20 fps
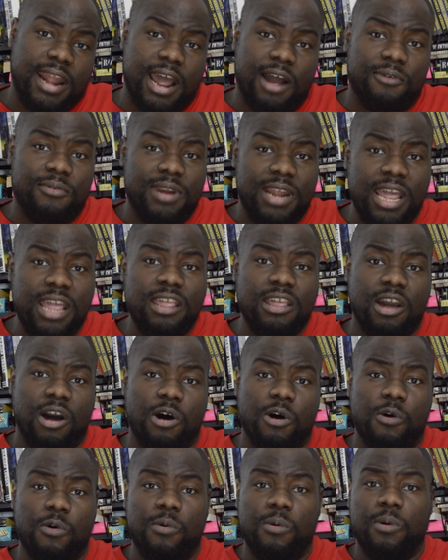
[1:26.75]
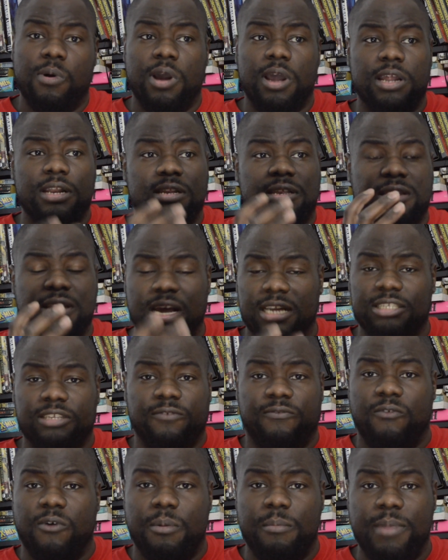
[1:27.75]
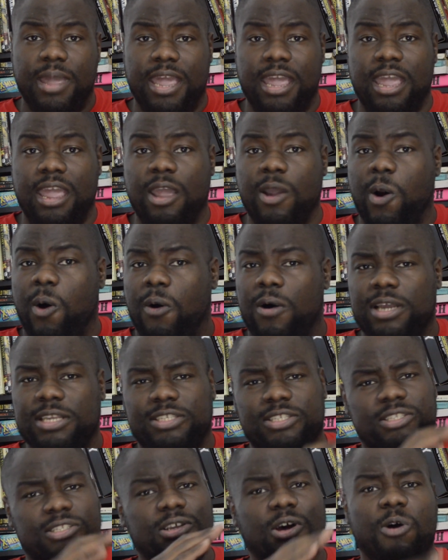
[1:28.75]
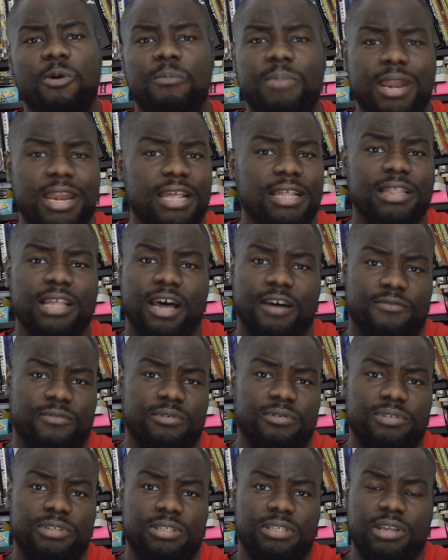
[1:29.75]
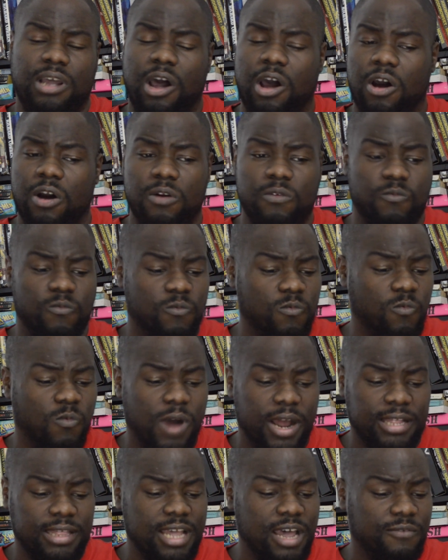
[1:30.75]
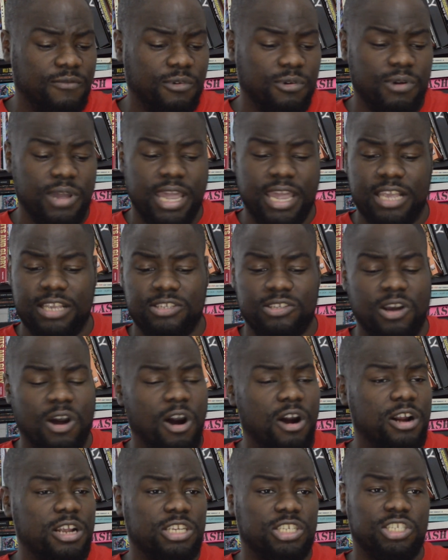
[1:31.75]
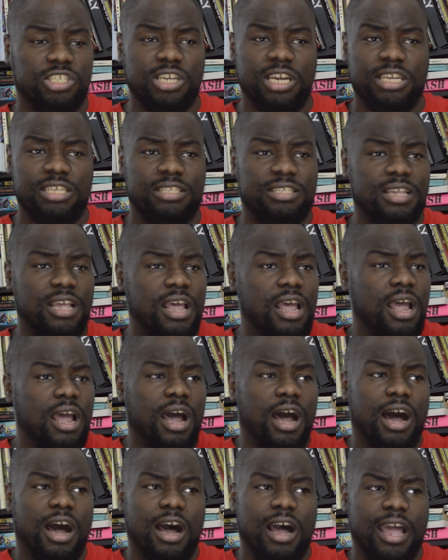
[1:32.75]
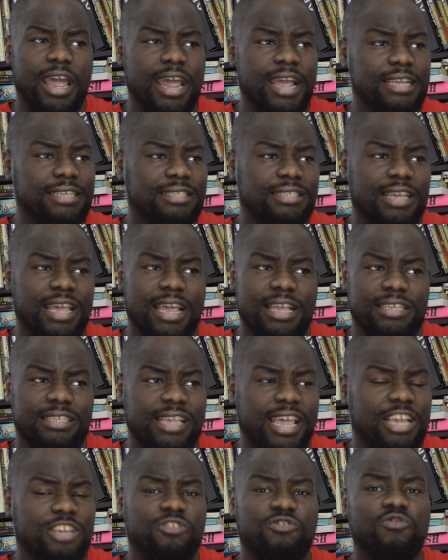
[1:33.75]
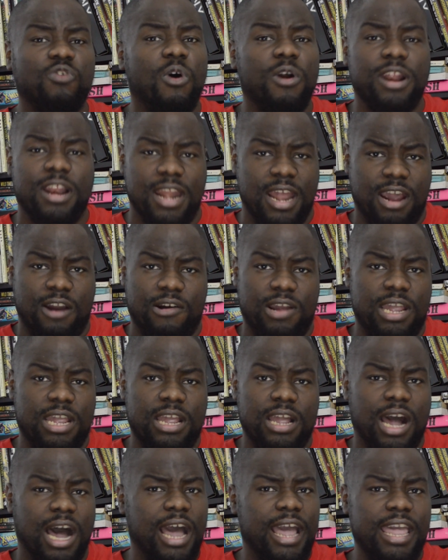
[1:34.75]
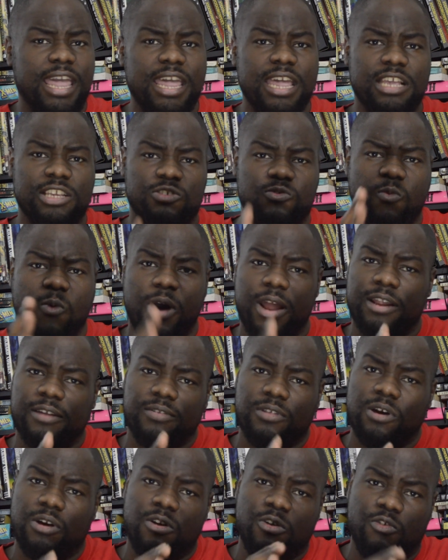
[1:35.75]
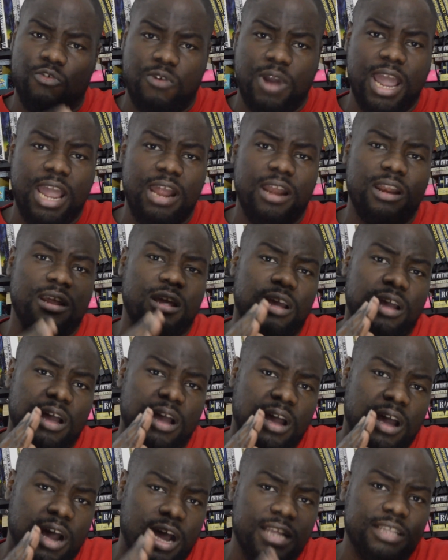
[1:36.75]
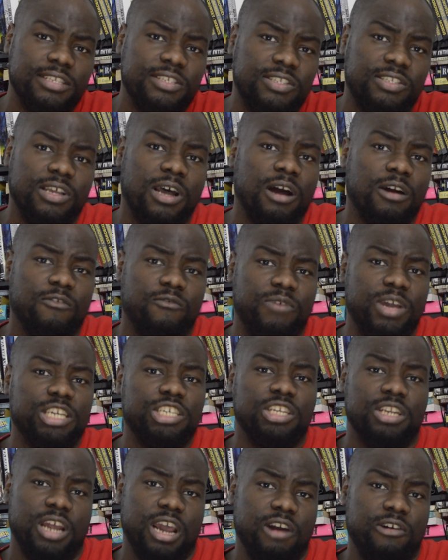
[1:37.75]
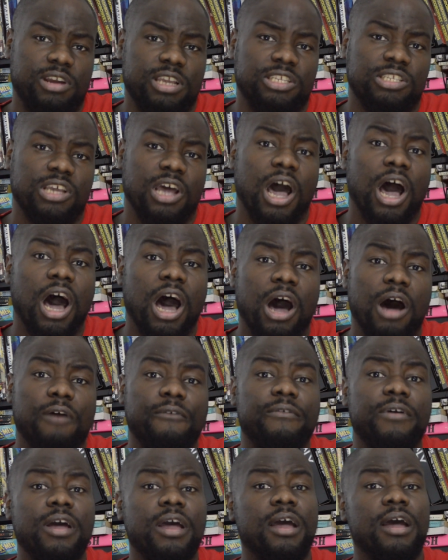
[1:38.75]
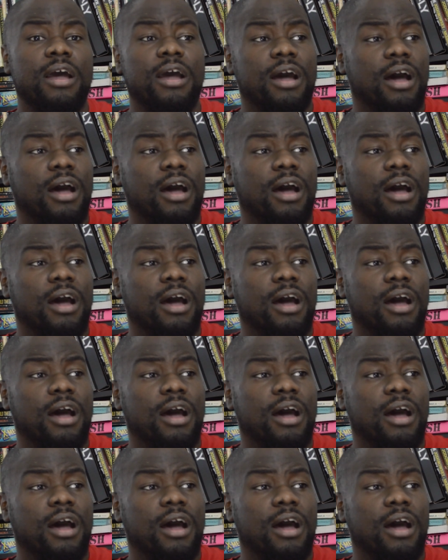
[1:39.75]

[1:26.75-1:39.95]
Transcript: Now, Nino does it for me on so many levels. On one level, his art is just is extraordinary. He is one of the great unsung visionaries of